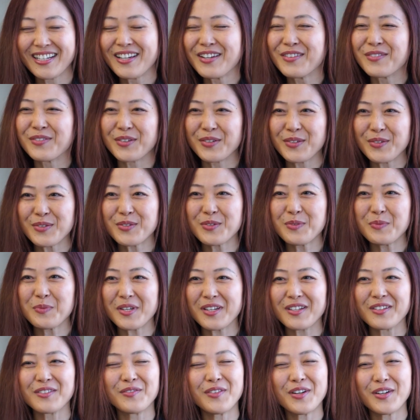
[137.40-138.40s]
For you to be
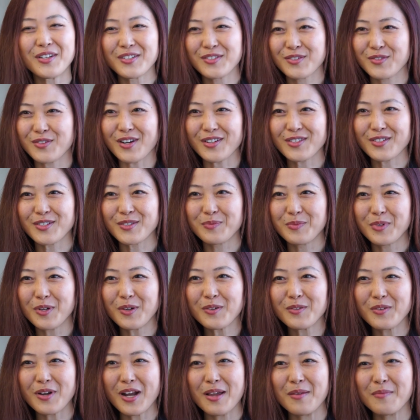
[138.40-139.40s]
in a very structured
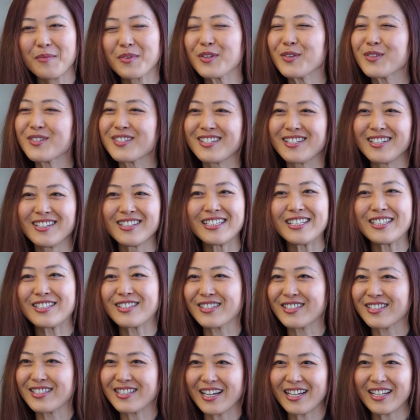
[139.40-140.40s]
program, you still need
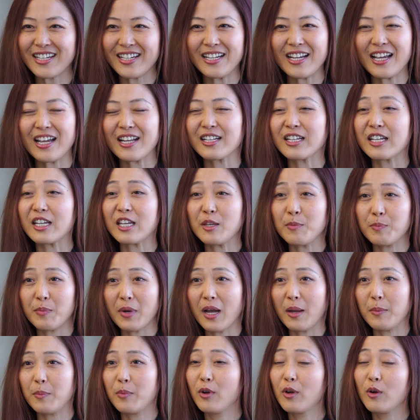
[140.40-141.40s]
to study and keep
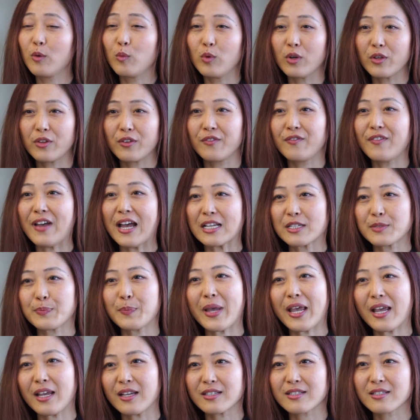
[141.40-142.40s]
up with a fast
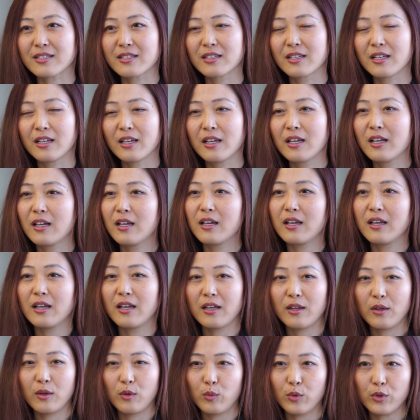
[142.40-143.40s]
pace.
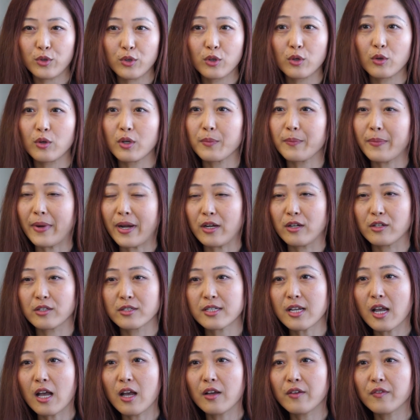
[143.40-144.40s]
When you're going by
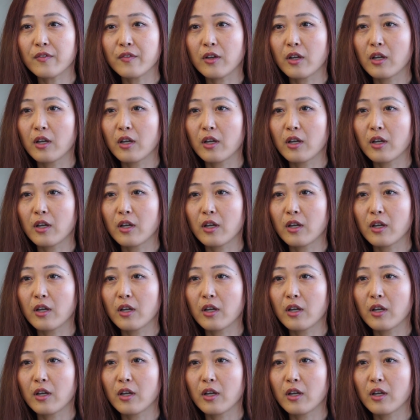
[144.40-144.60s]
yourself,